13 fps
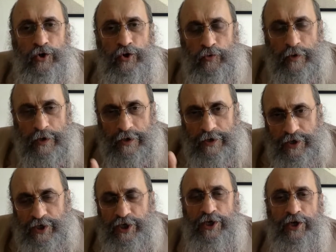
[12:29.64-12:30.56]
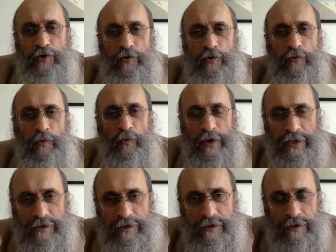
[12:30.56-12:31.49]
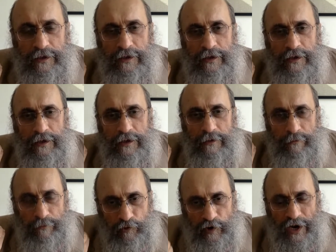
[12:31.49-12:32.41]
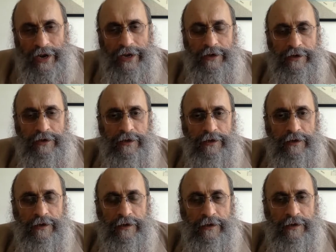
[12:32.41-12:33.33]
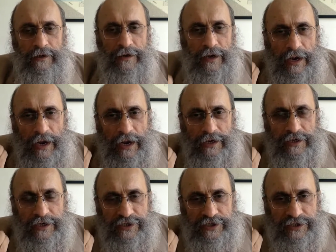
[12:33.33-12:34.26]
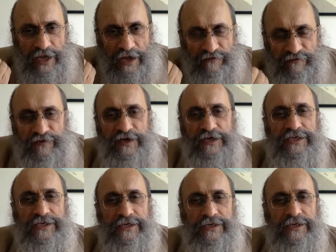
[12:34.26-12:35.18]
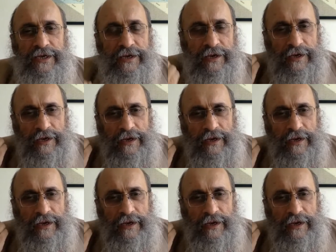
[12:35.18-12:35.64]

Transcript: to continue with pride in its diversity,